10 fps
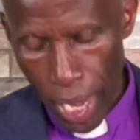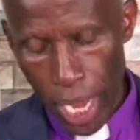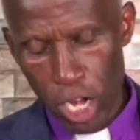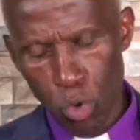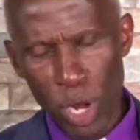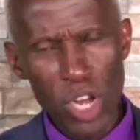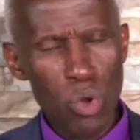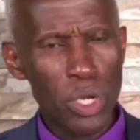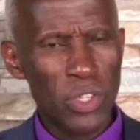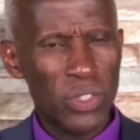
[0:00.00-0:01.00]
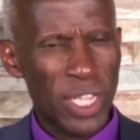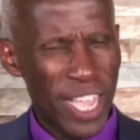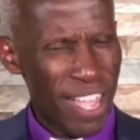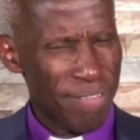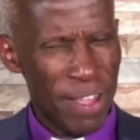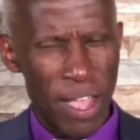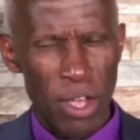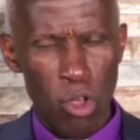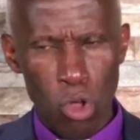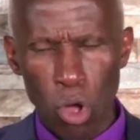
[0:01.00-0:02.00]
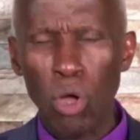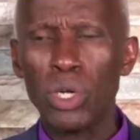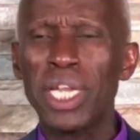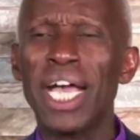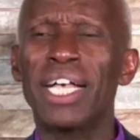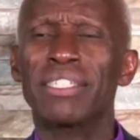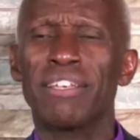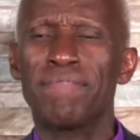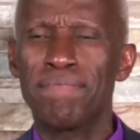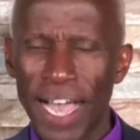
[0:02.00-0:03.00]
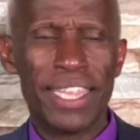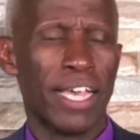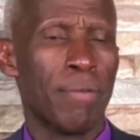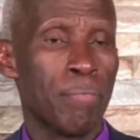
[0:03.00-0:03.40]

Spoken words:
And when you discover God as a father,